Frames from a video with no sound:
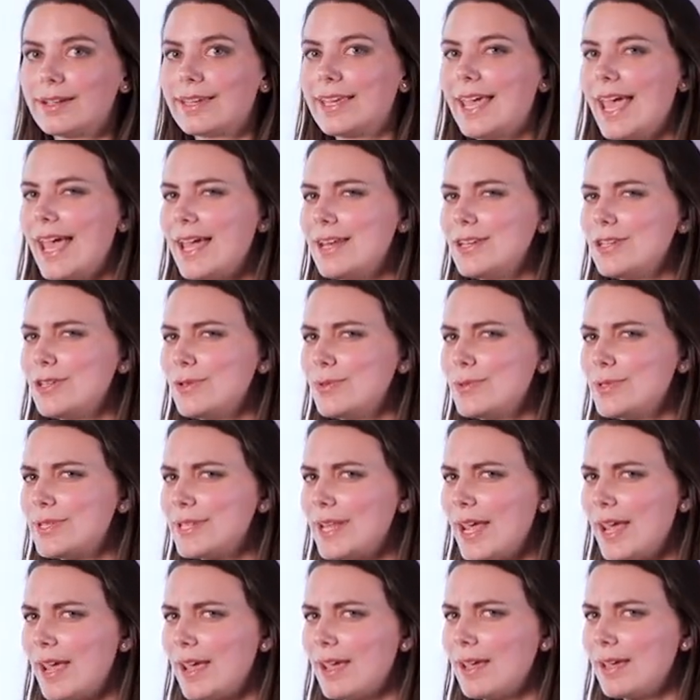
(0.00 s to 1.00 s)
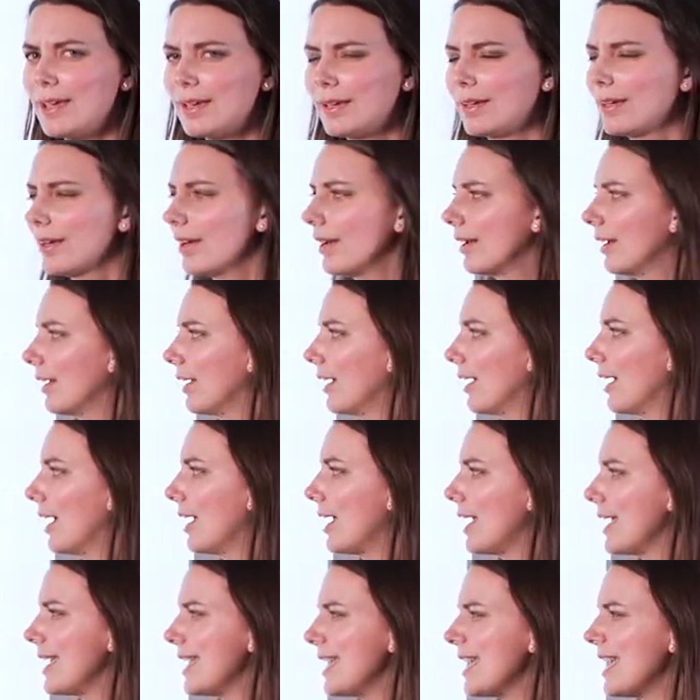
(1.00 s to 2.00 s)
Can you say,
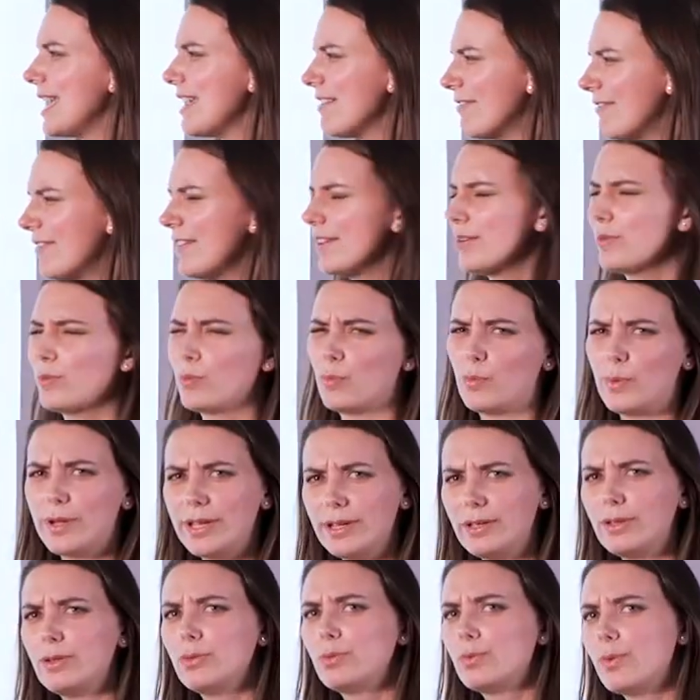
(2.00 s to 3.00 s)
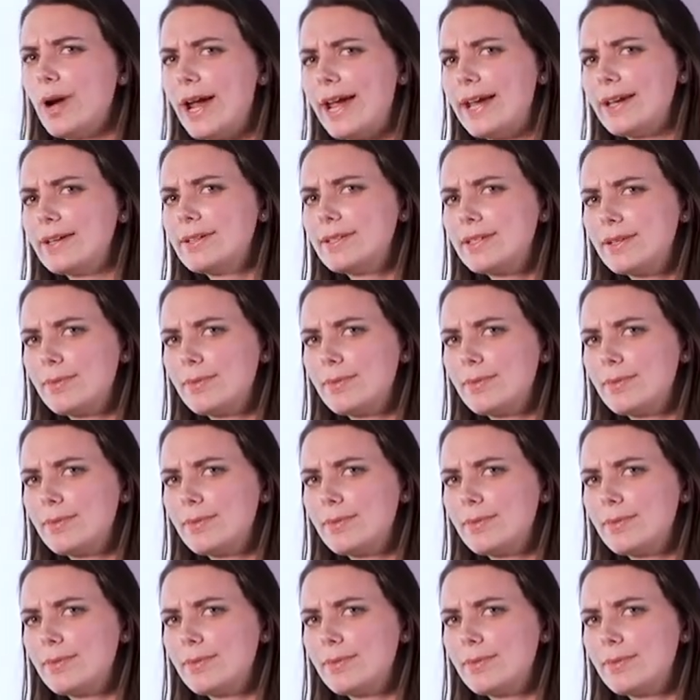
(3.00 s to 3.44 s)
if it will rain